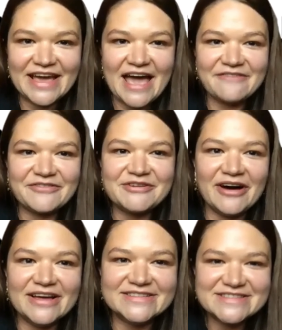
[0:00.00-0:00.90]

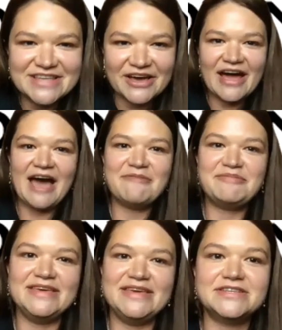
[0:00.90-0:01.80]
everyone. So
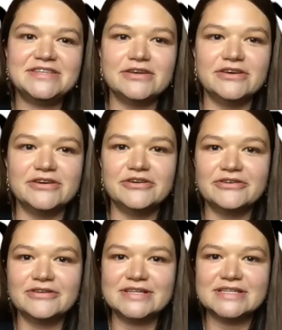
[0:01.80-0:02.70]
happy
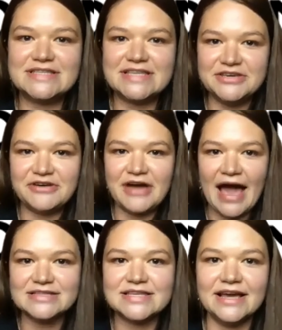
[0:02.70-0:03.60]
to see you
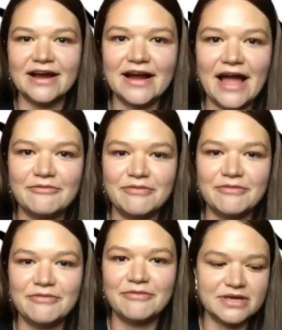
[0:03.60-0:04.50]
guys here. I
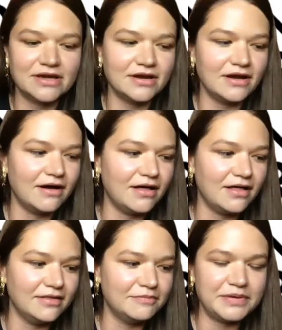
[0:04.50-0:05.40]
wish that we could
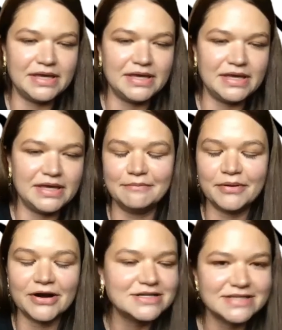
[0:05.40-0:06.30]
all be in
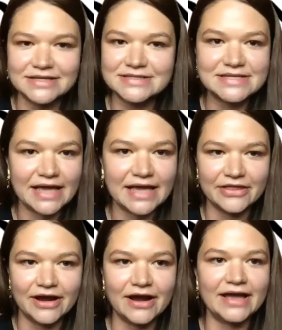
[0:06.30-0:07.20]
person
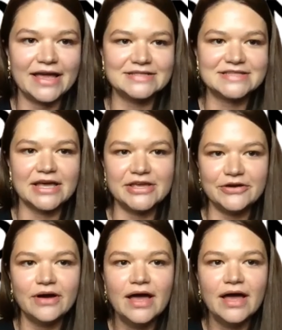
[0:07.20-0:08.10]
together. I can't tell you
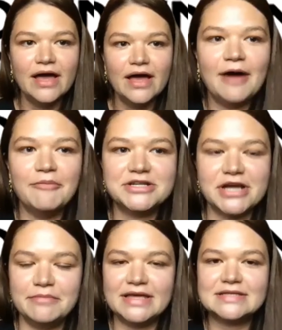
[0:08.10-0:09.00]
how much I
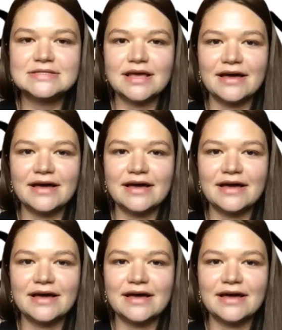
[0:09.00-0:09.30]
miss